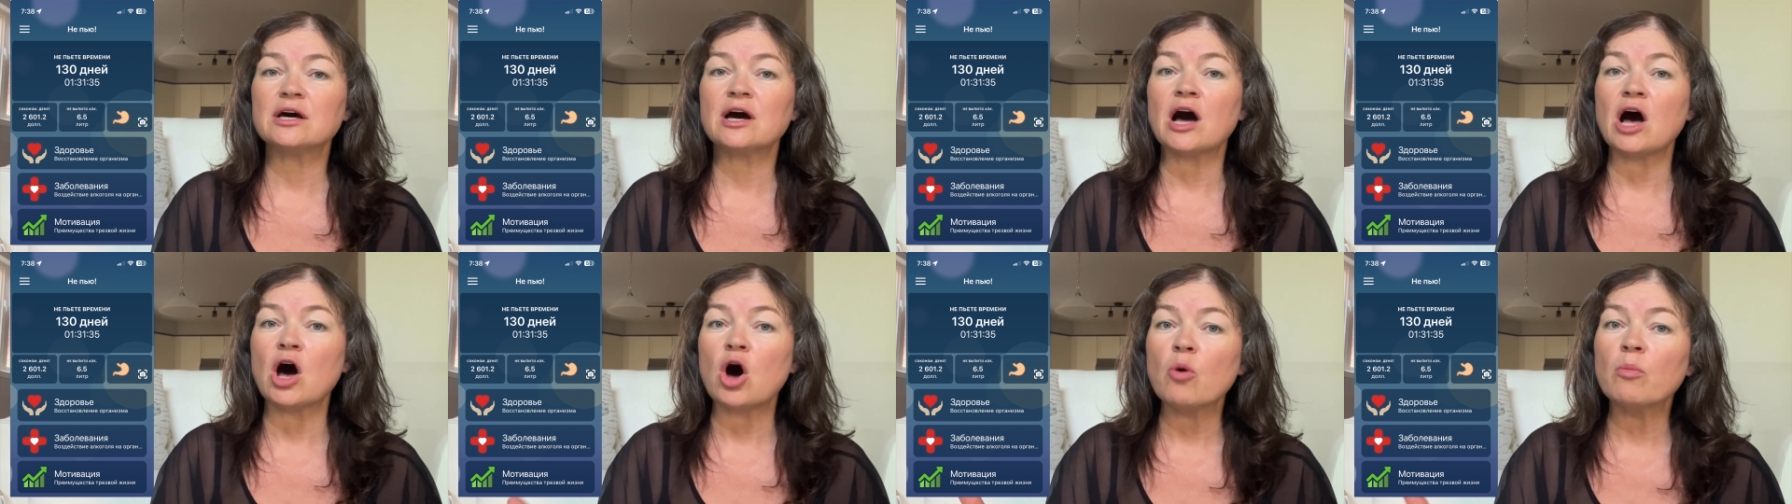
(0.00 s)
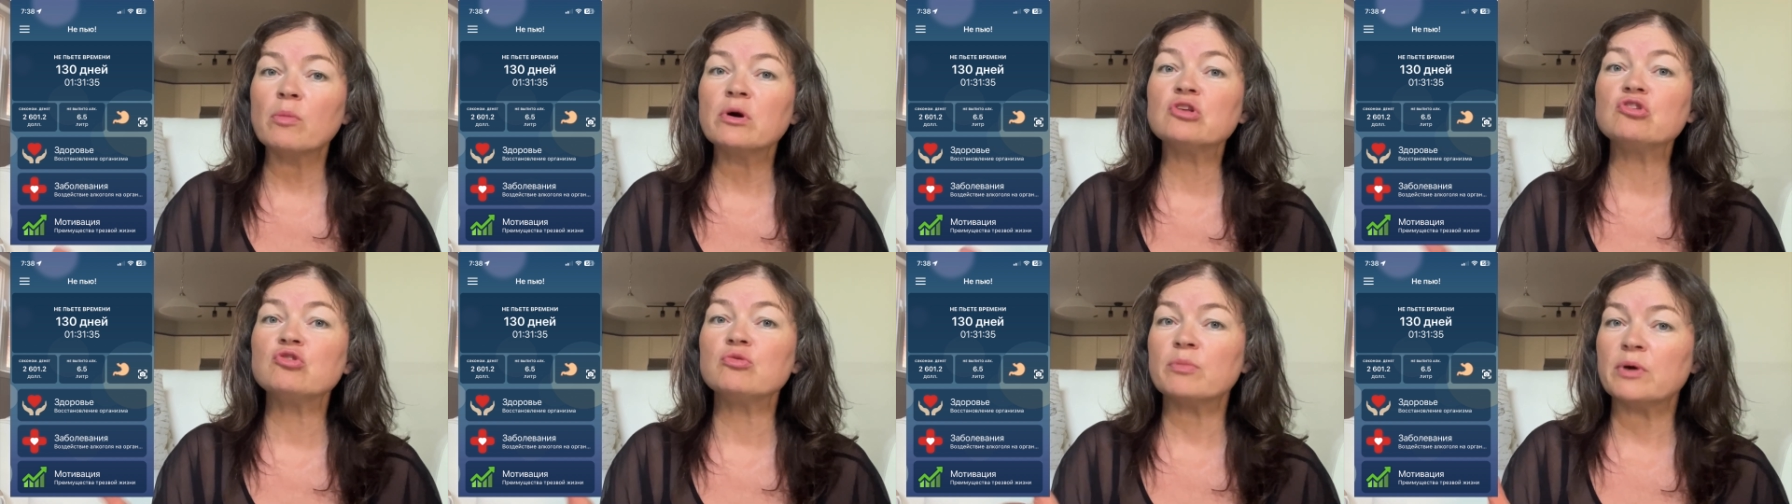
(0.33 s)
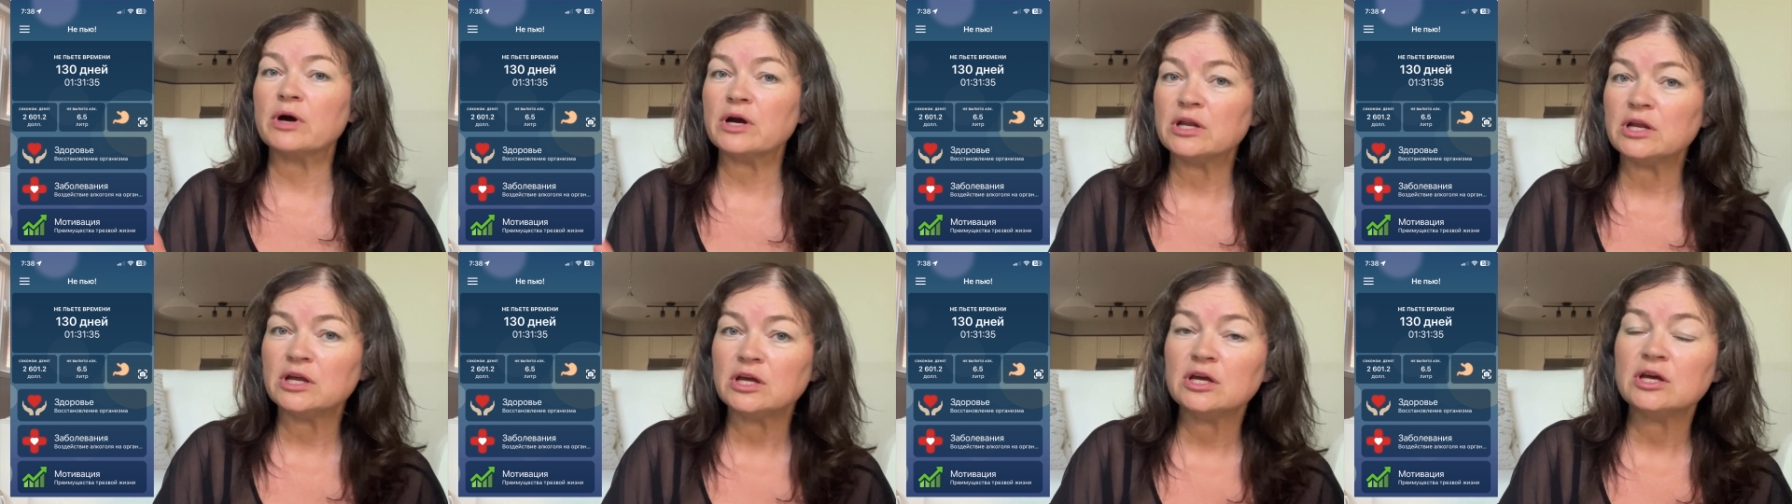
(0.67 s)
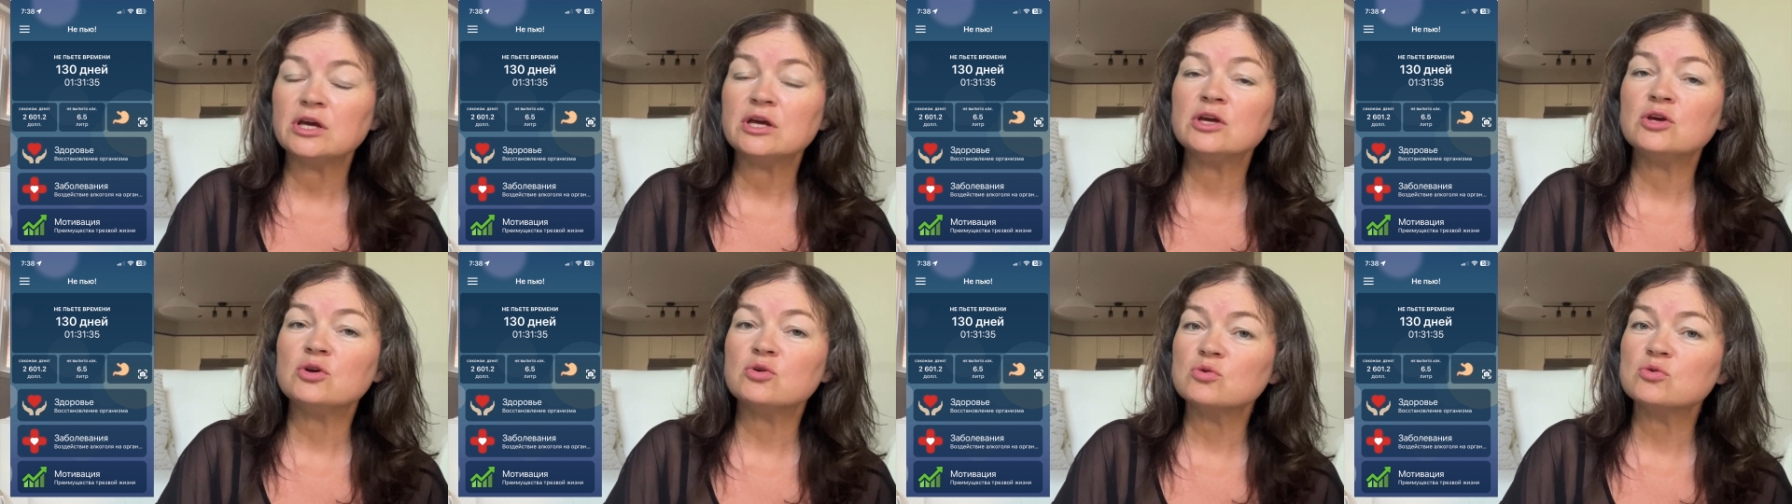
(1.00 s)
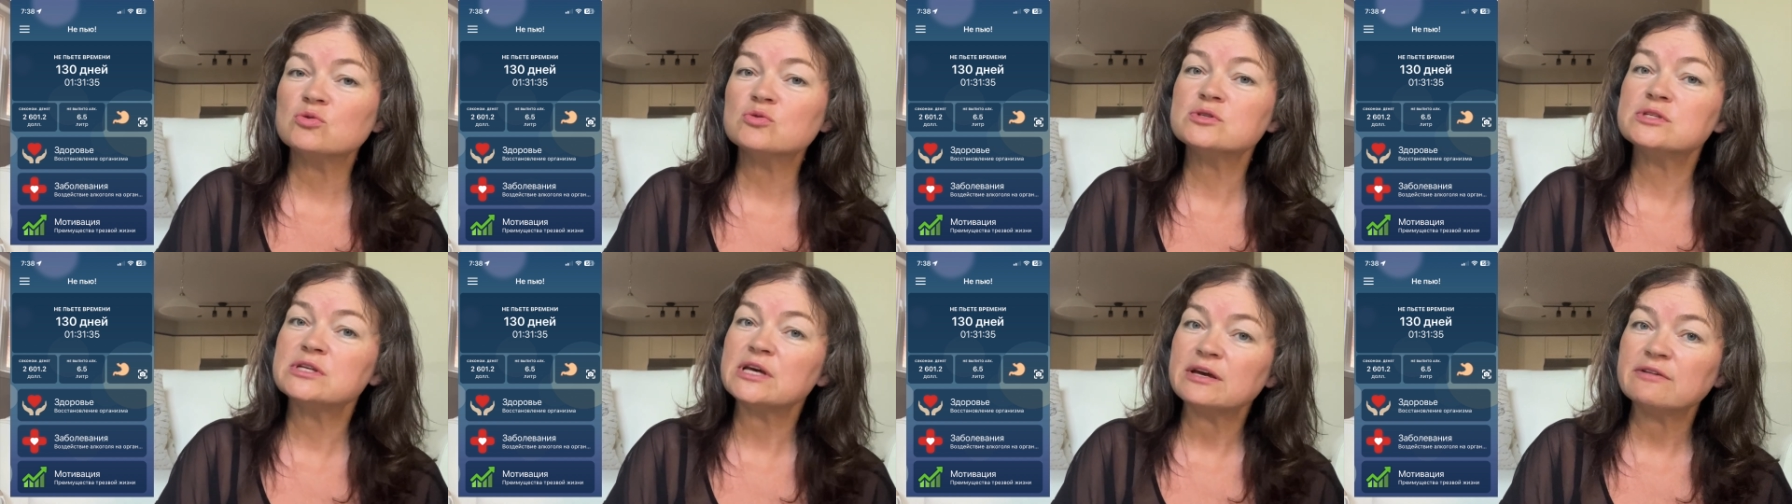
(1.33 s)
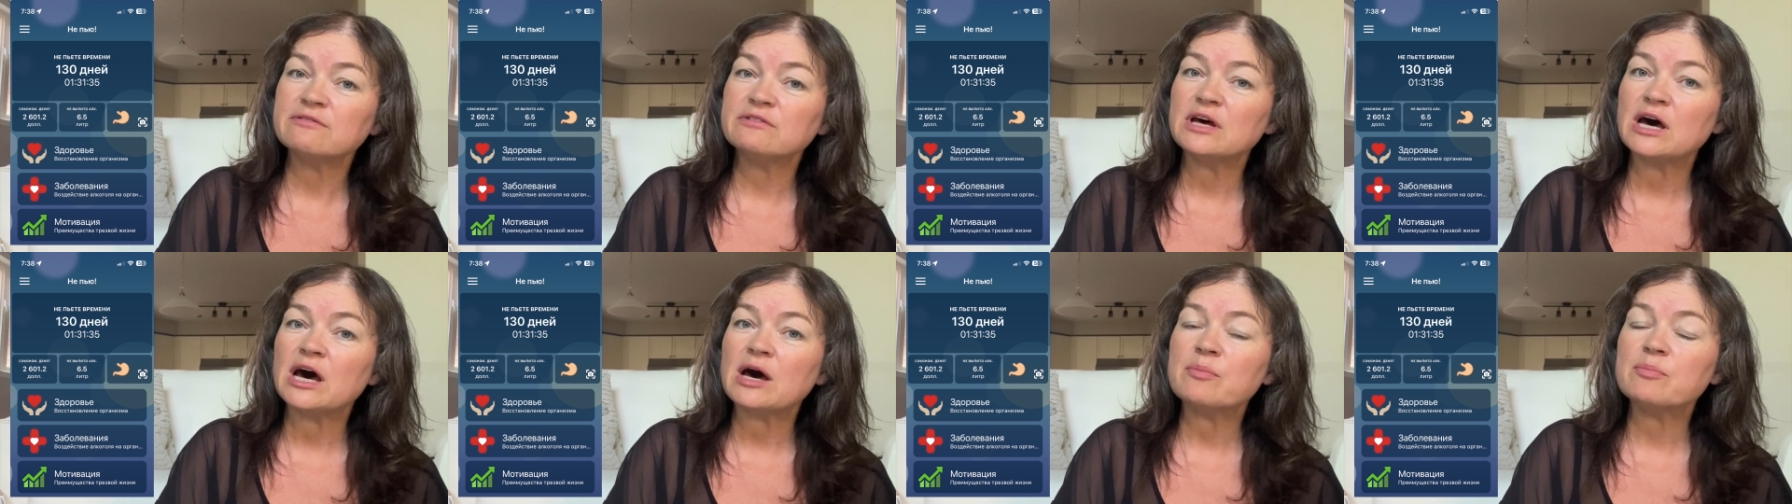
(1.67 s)
how much money you
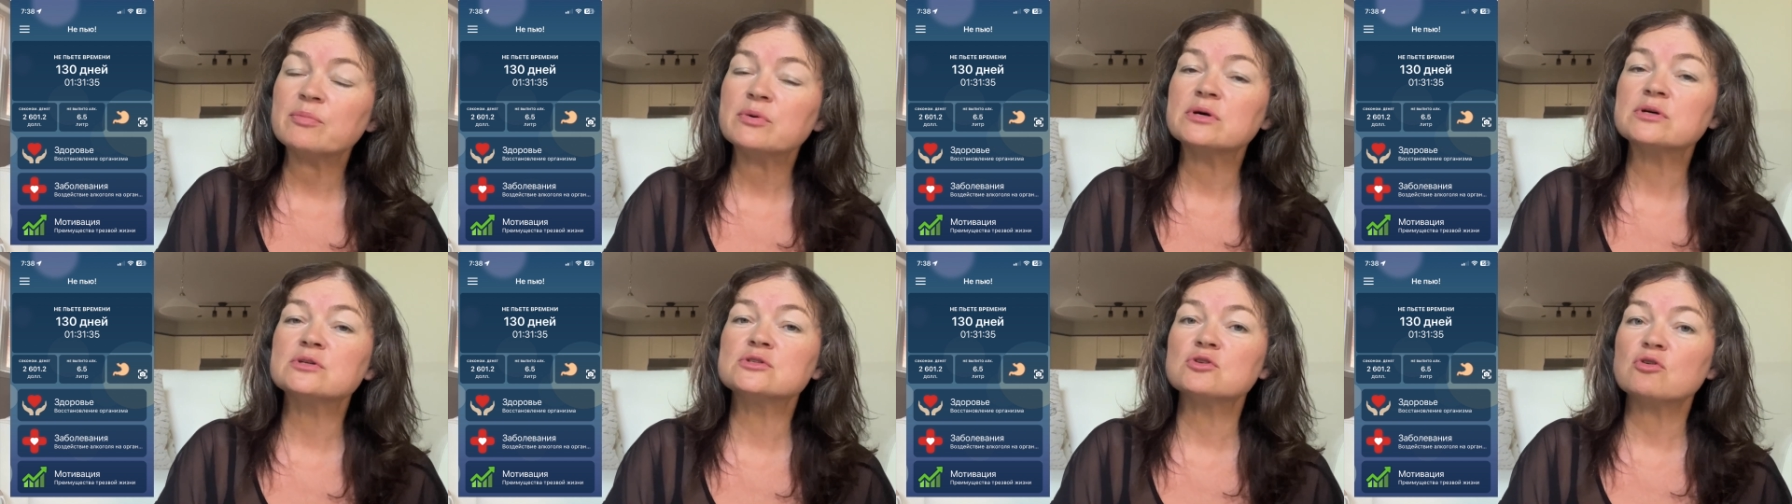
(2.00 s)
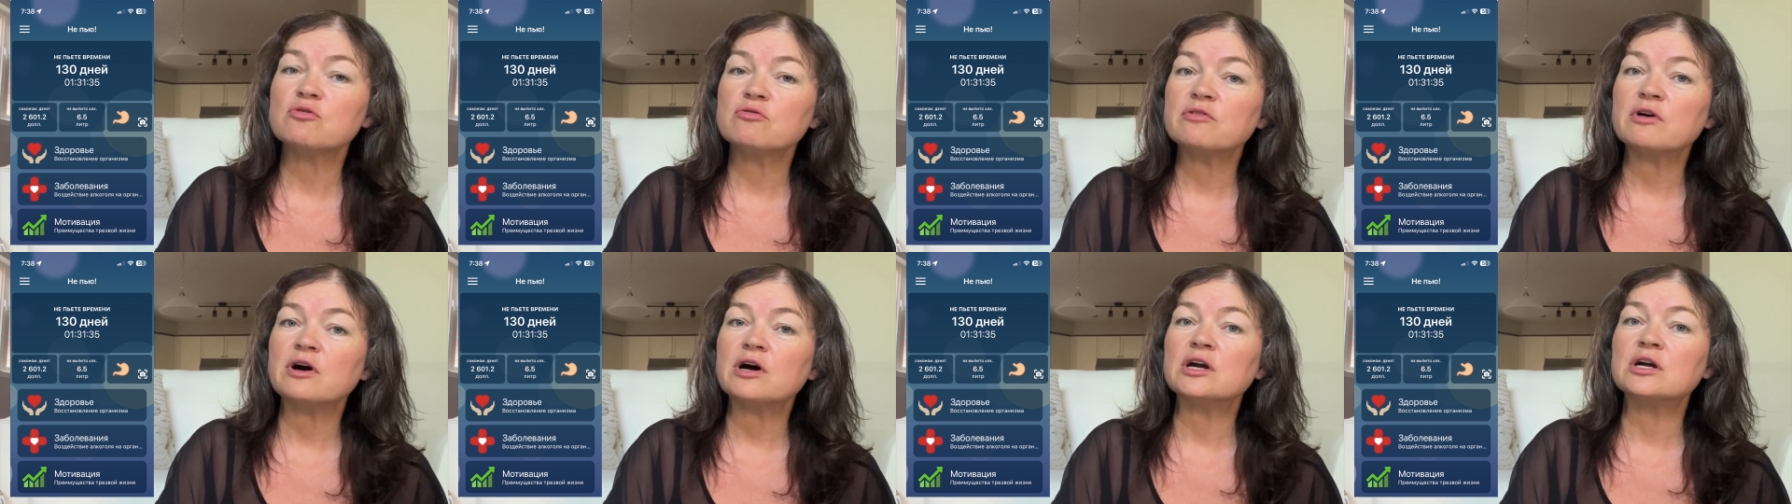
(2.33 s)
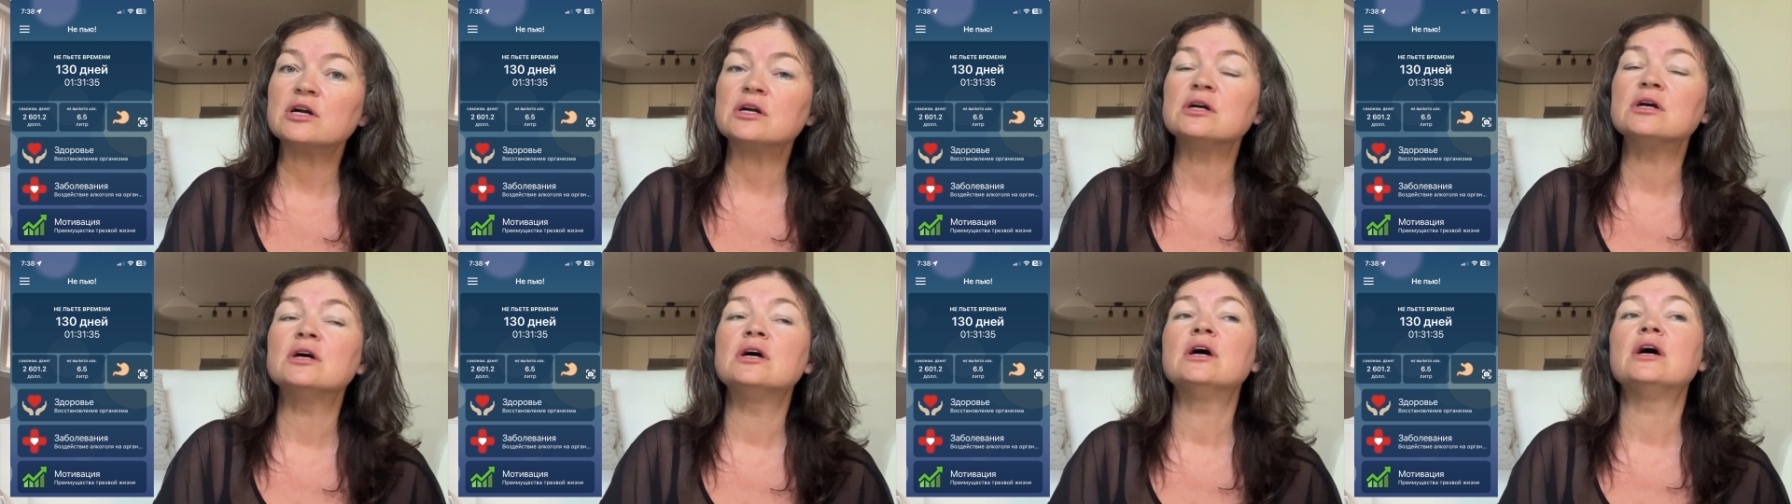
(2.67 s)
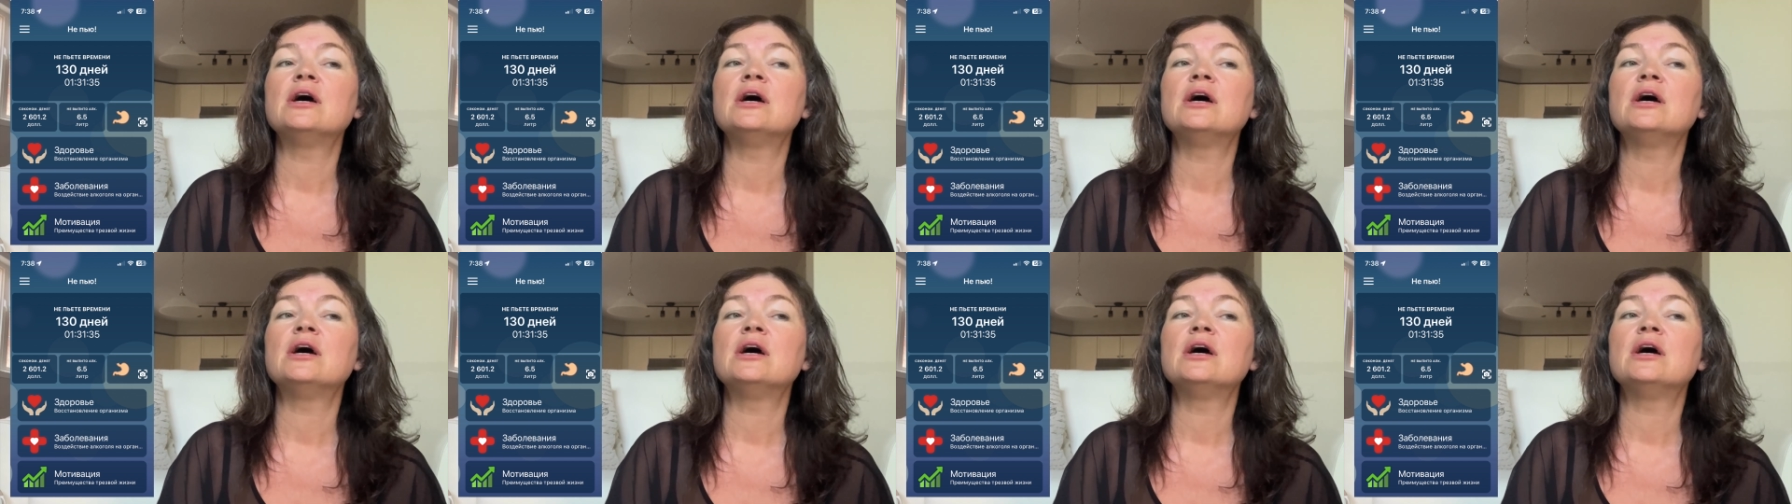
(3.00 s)
saved up so far